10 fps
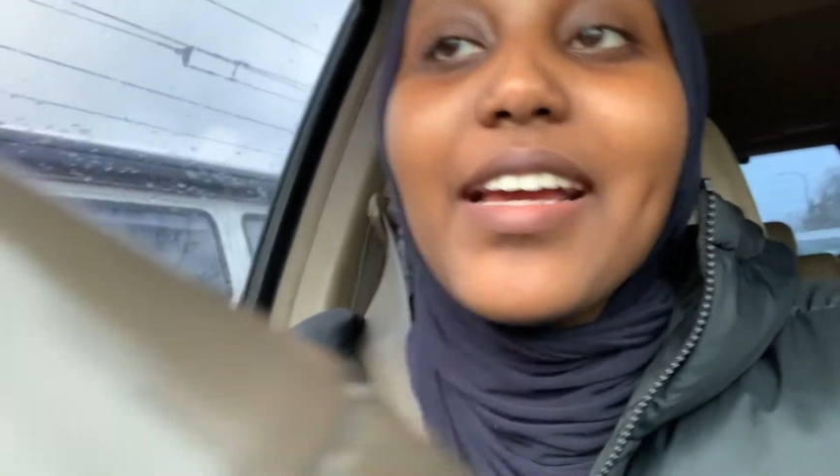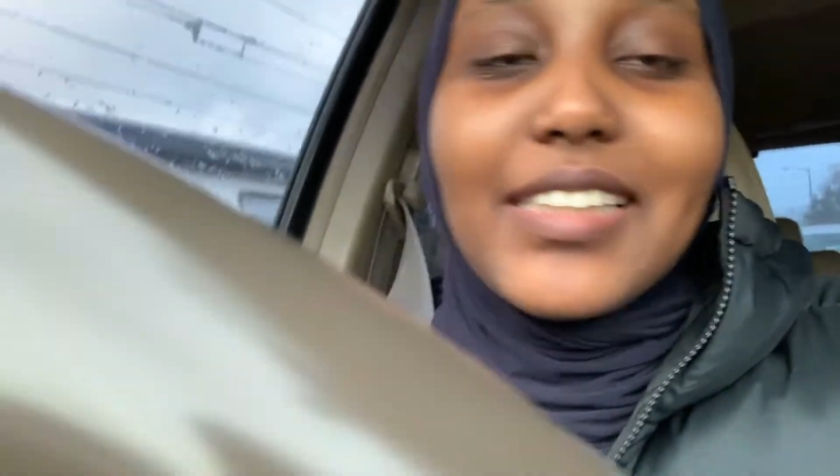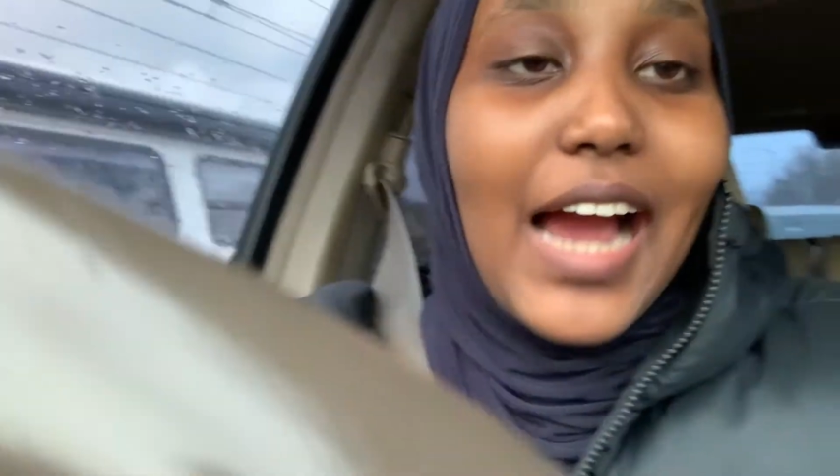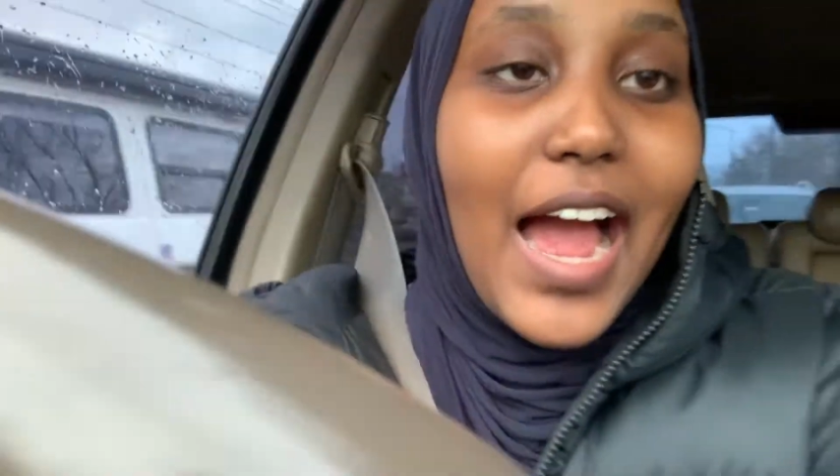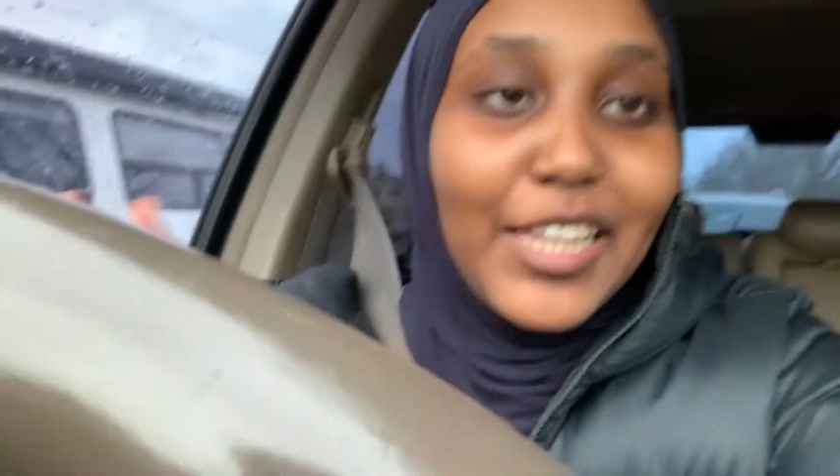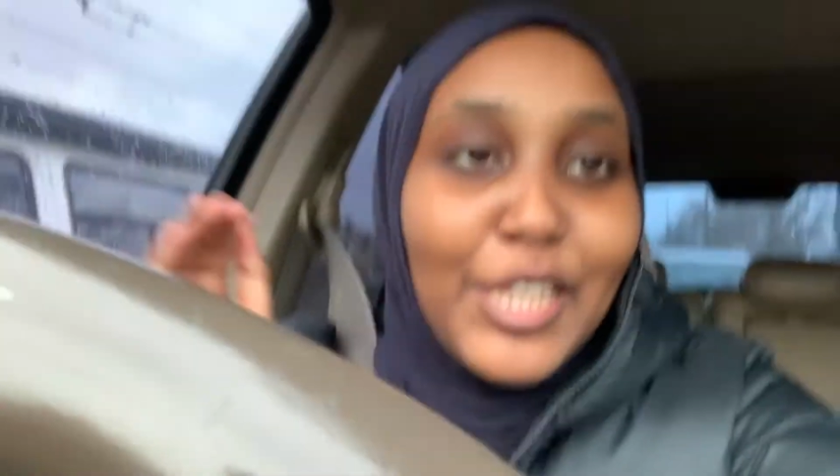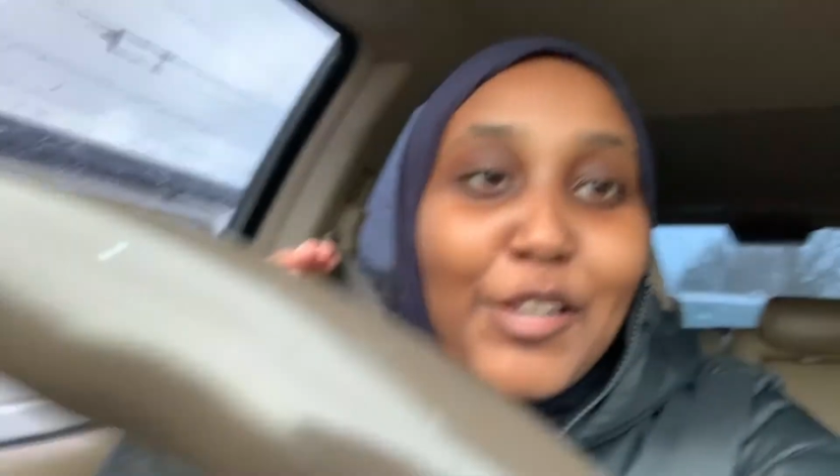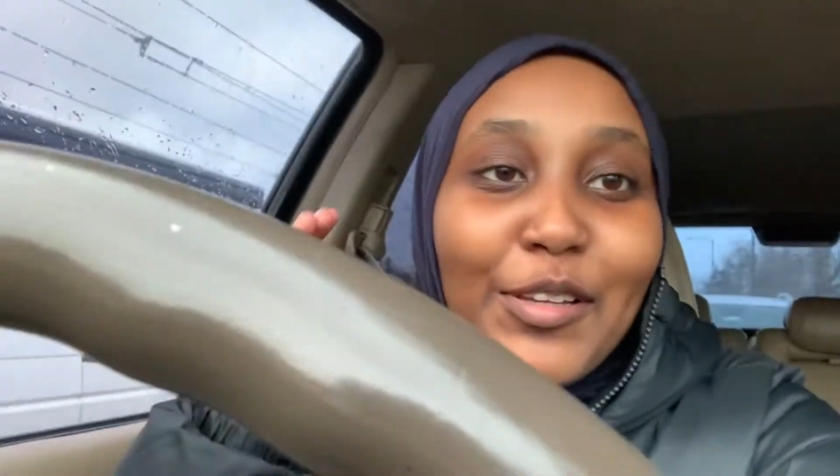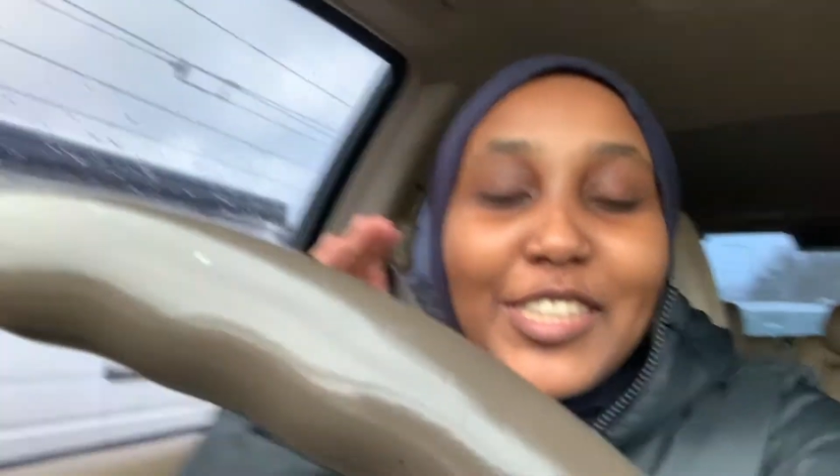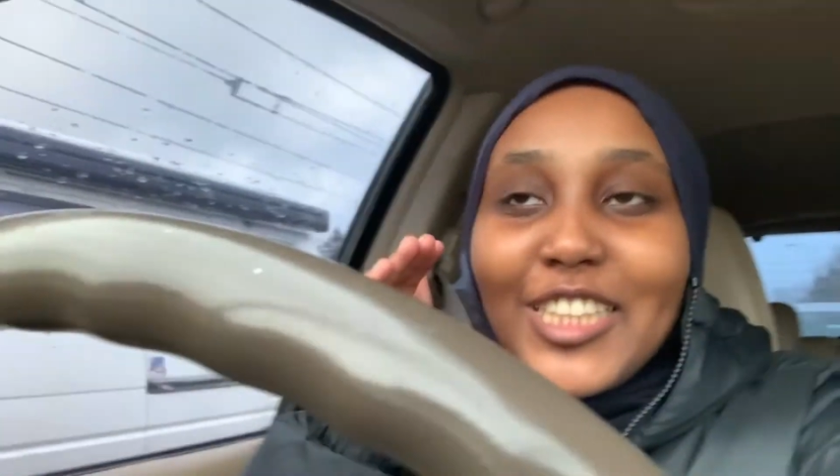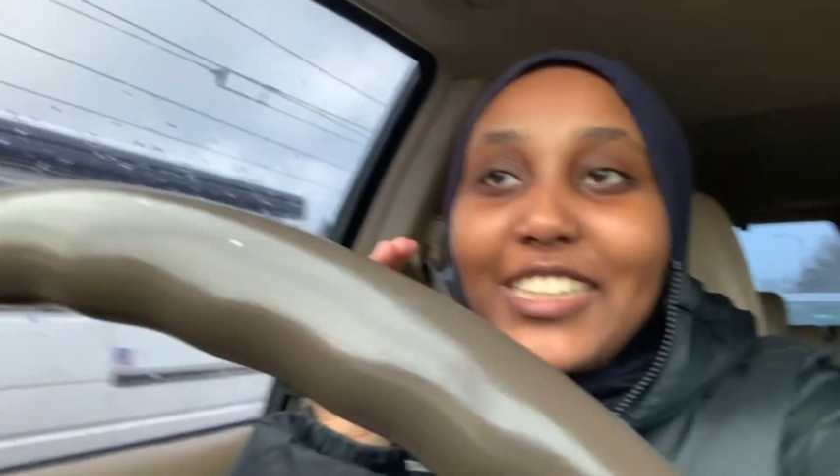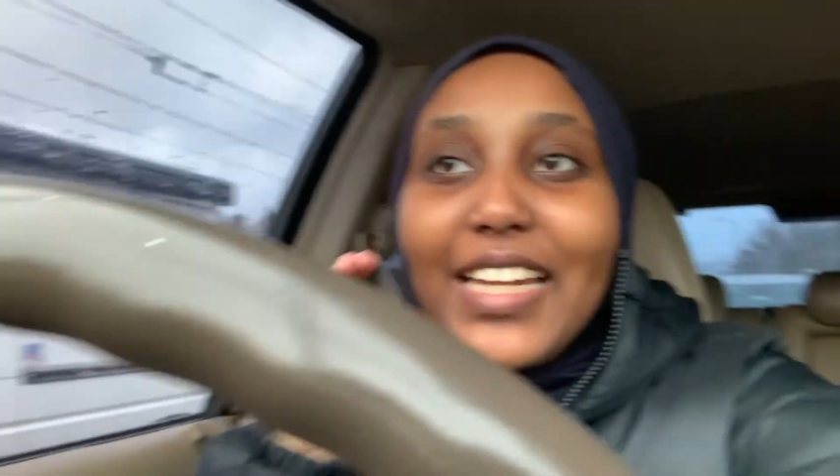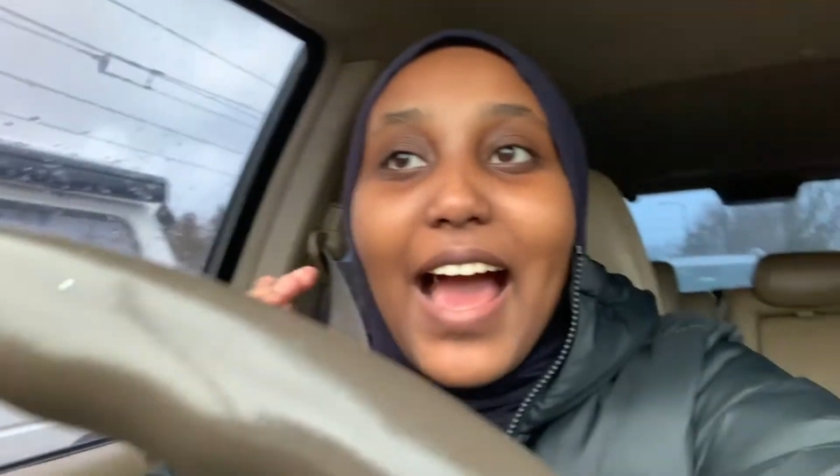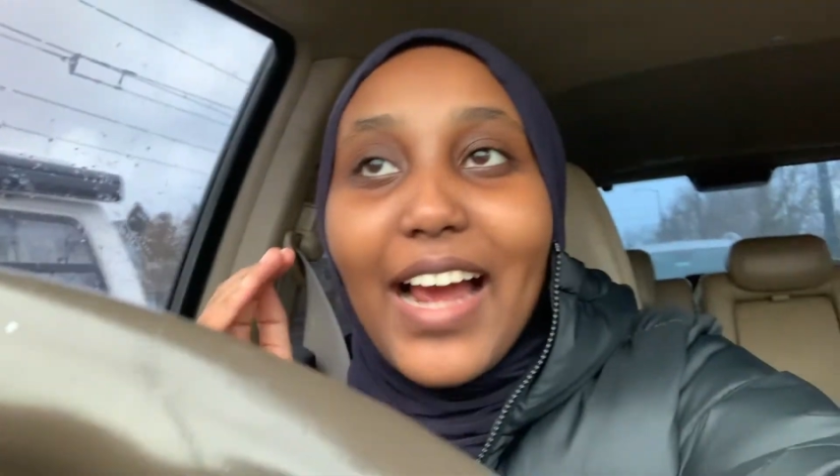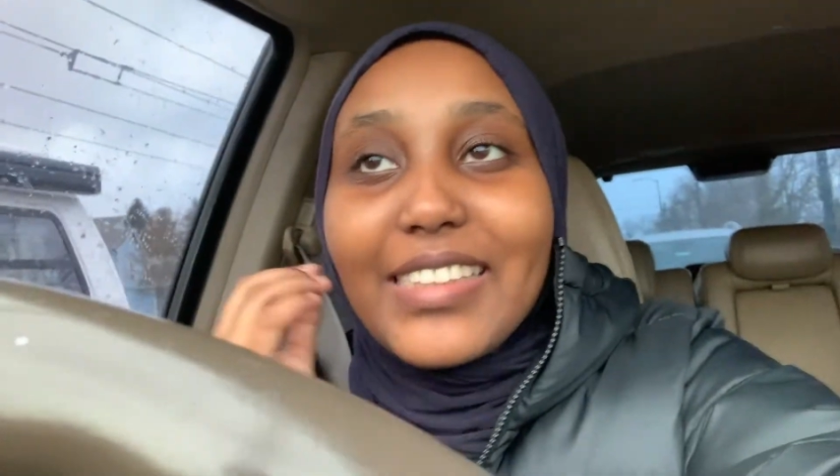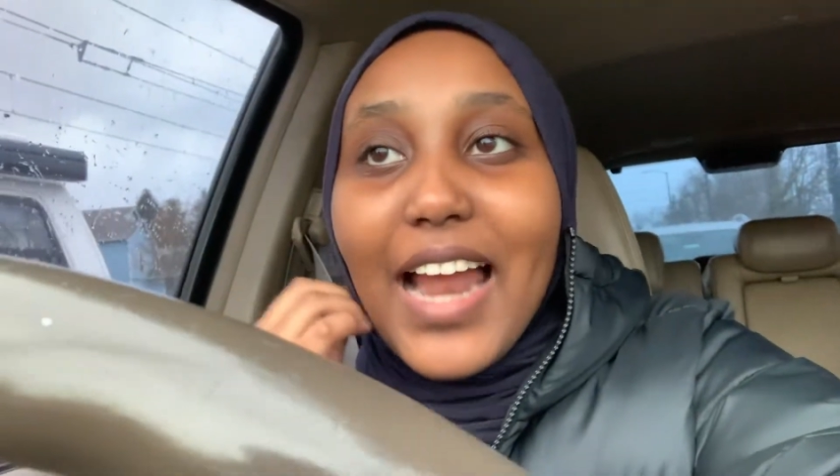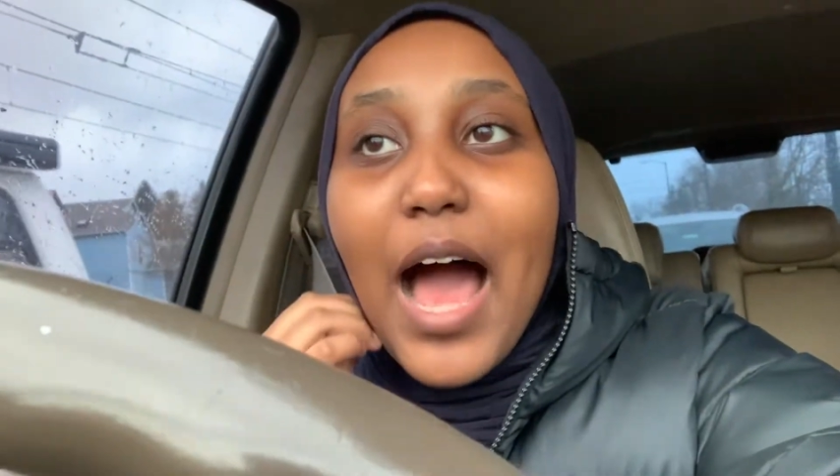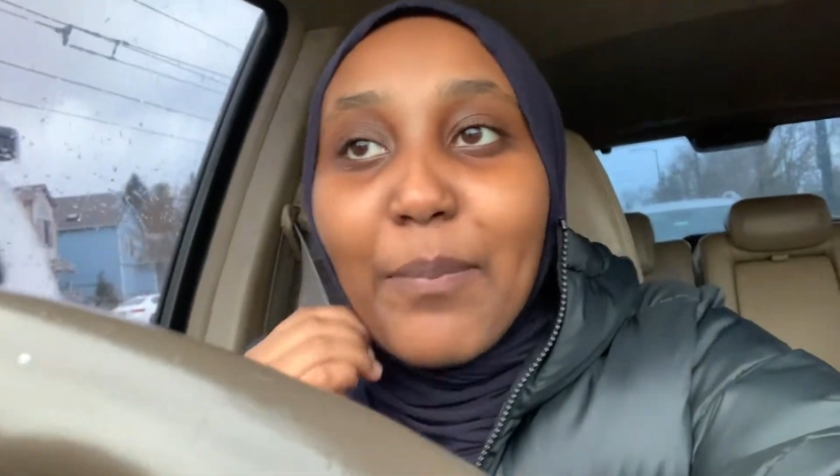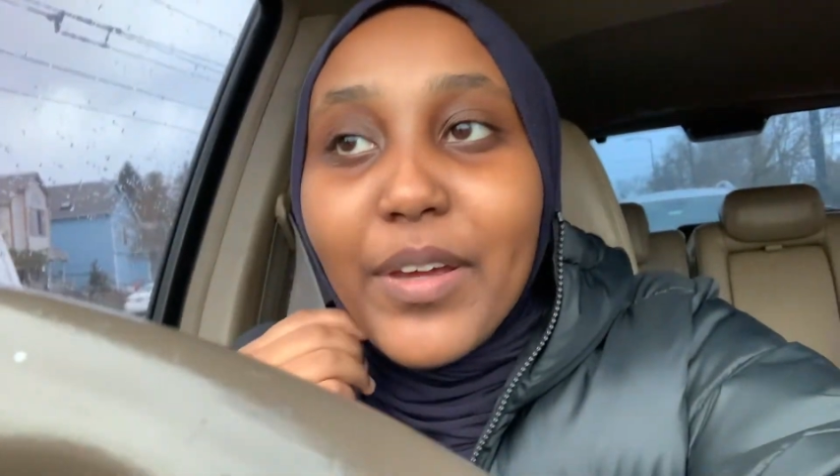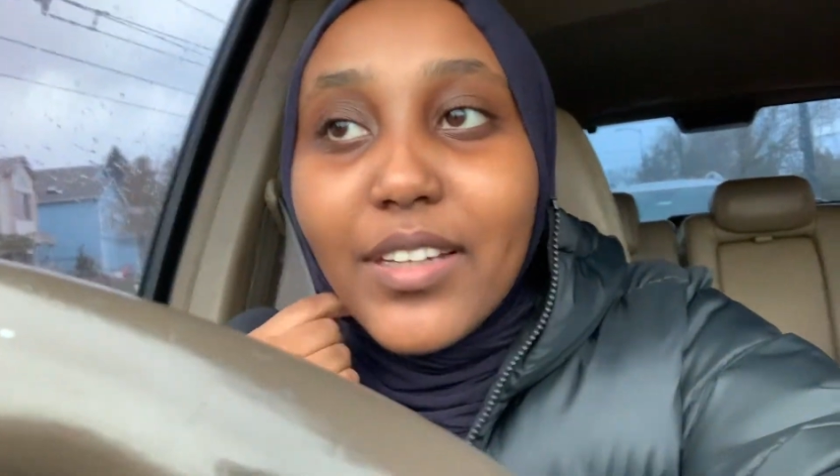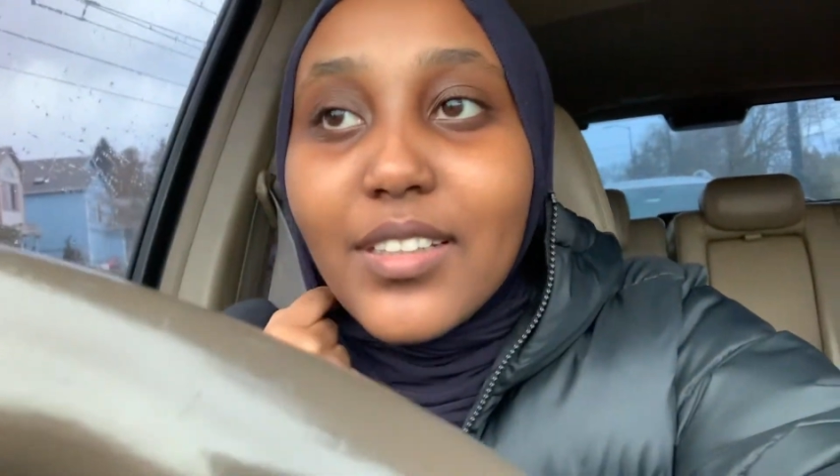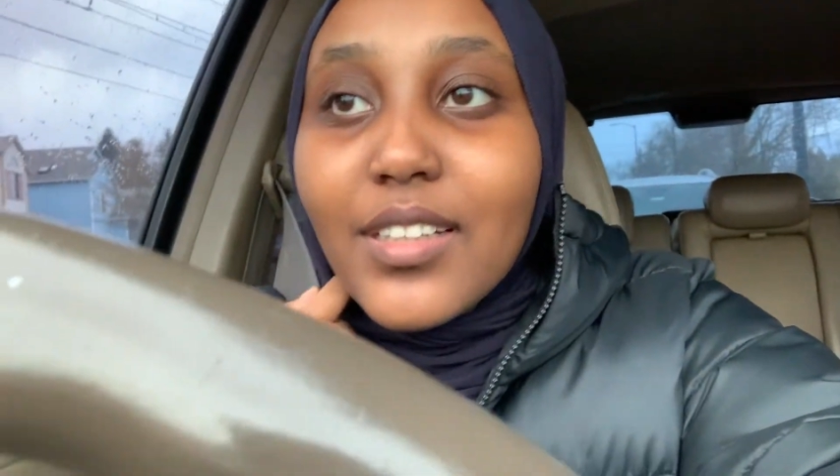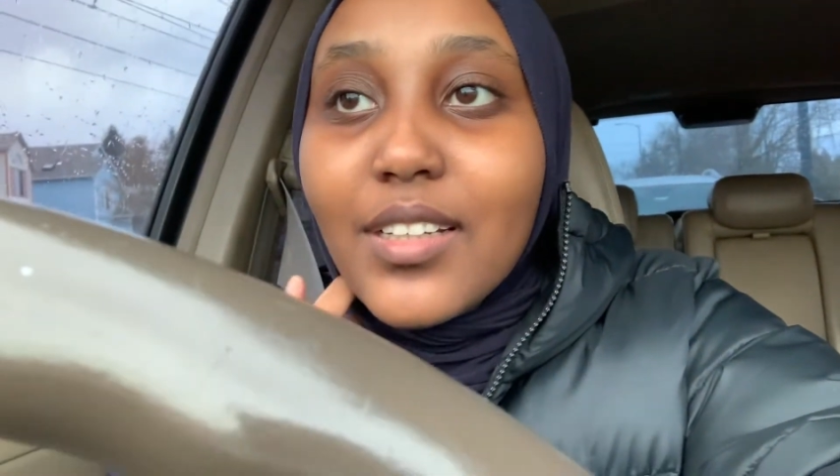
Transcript: Like, I literally just seen an accident happen.